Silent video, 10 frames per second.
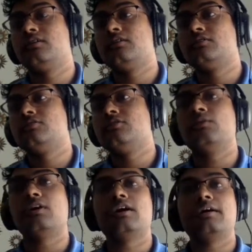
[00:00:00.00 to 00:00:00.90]
So
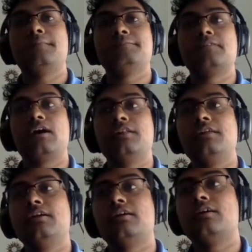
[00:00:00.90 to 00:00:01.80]
I
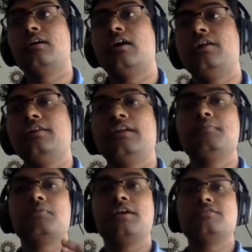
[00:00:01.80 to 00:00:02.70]
think in
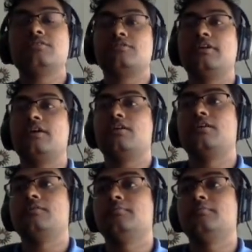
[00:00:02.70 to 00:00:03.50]
place is there